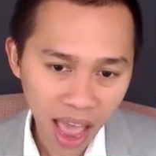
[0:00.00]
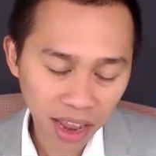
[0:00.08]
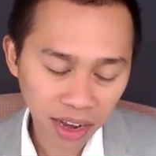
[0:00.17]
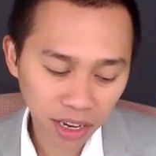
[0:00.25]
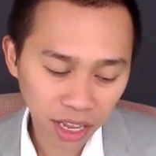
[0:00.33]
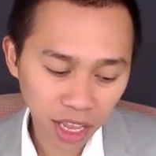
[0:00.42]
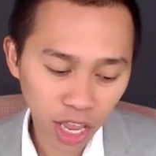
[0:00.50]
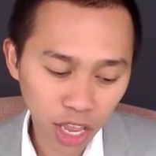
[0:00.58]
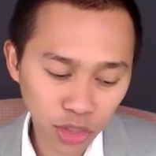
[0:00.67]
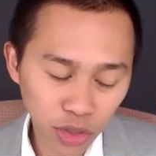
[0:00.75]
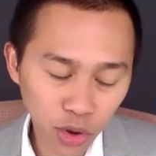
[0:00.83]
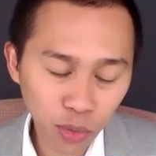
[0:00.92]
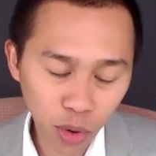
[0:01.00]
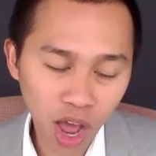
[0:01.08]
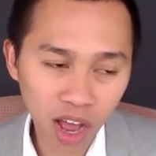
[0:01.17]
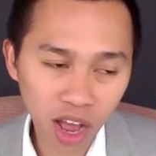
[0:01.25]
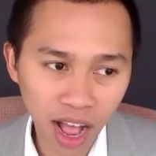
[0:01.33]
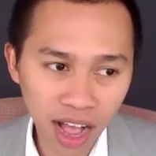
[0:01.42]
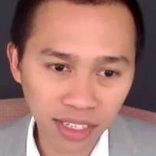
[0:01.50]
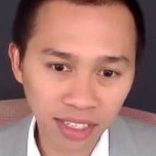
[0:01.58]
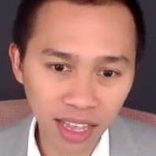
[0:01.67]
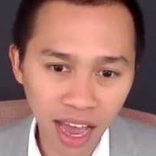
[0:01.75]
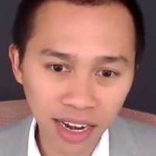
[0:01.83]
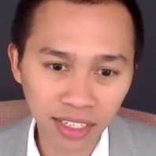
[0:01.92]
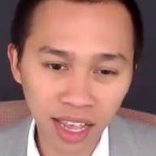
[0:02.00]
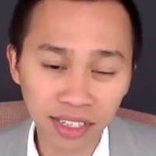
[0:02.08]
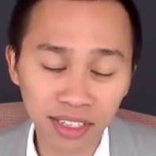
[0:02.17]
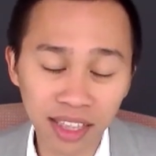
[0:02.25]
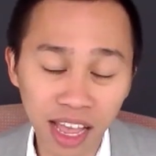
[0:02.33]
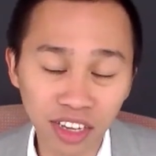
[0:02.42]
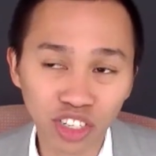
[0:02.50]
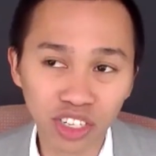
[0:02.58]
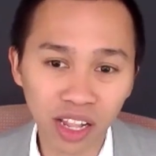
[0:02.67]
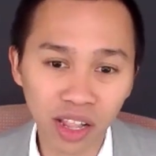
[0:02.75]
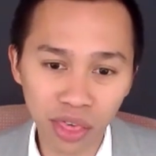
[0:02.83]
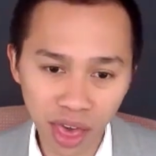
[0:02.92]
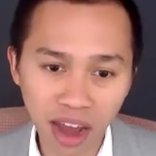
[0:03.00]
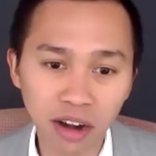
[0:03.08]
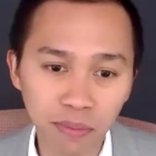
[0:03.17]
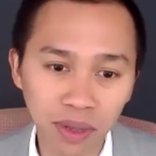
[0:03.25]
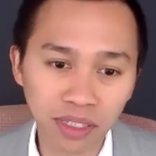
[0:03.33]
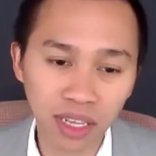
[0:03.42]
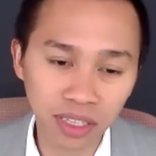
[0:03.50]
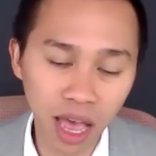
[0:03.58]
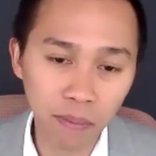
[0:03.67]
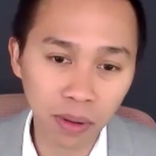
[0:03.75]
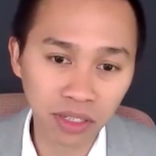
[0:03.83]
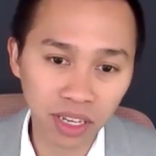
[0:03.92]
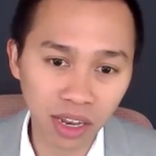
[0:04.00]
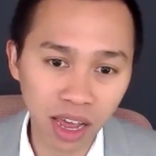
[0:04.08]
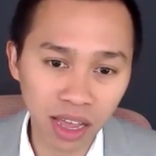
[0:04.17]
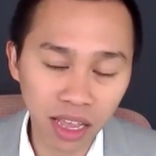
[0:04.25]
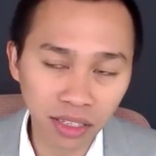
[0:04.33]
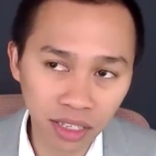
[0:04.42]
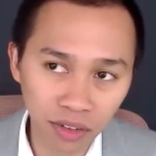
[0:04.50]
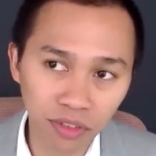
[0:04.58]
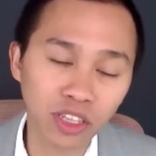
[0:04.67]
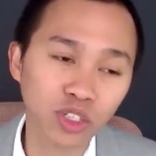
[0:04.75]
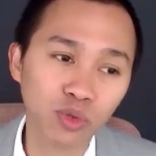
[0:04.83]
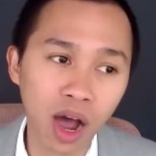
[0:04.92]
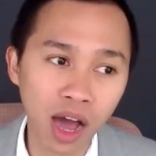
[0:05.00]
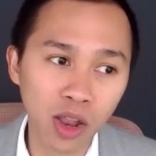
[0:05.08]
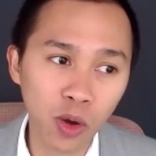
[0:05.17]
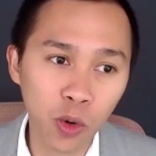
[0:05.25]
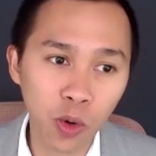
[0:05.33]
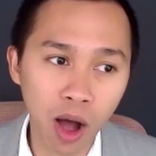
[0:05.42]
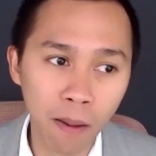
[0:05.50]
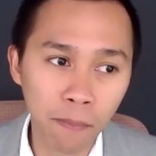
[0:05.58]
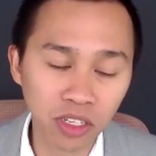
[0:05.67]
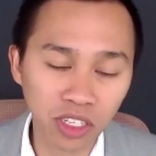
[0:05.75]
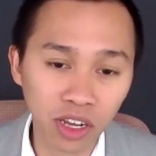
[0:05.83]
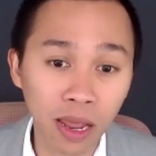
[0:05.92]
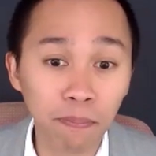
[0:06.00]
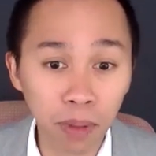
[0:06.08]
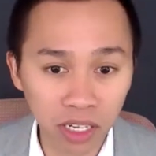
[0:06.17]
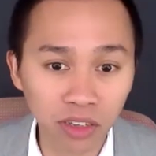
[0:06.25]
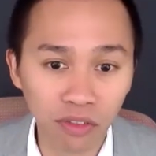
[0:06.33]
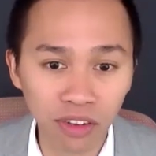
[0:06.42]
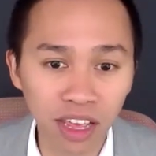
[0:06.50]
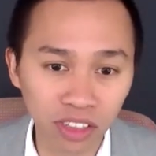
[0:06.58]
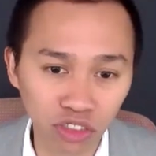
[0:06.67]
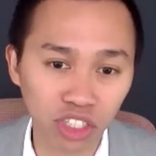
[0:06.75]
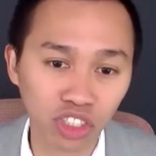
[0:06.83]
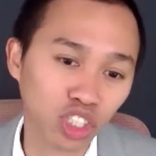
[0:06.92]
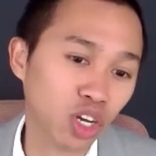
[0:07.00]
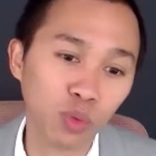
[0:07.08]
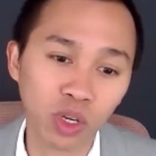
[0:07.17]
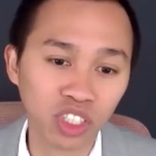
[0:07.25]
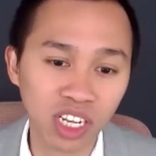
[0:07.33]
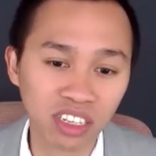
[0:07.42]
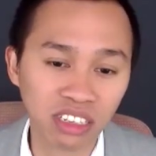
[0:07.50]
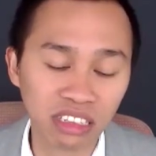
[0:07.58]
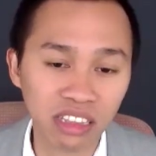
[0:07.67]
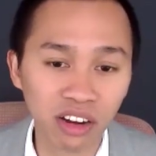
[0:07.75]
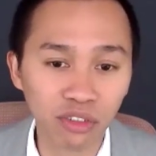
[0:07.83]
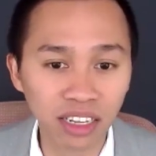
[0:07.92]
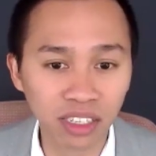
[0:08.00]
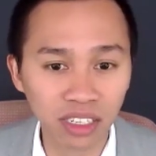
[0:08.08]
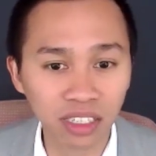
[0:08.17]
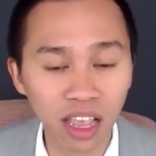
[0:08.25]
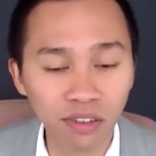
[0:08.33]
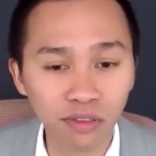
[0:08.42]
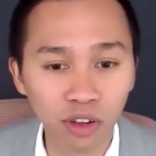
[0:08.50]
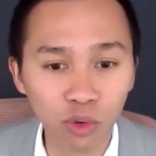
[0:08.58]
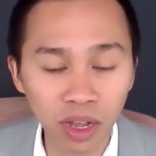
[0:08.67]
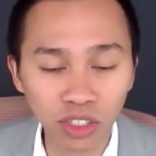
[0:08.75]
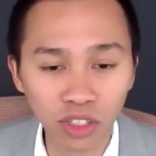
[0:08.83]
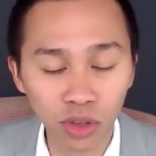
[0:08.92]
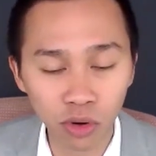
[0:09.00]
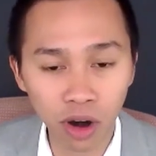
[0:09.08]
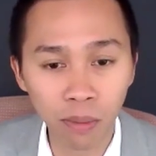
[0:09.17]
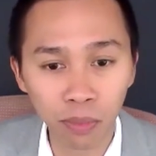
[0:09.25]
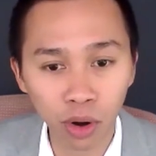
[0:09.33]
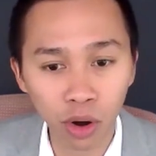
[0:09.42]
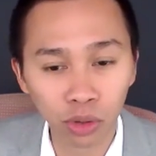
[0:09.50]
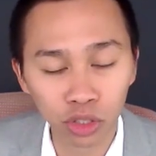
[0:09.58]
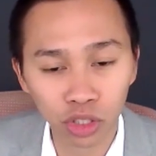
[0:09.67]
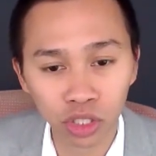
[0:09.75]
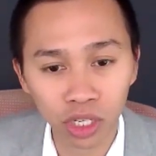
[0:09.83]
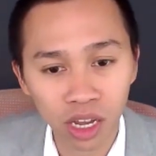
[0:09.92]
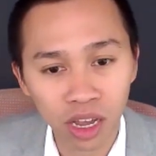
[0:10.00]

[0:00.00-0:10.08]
And in your work as an existential therapist, is there a particular individual or a particular piece of literature which has the greatest influence to your approach?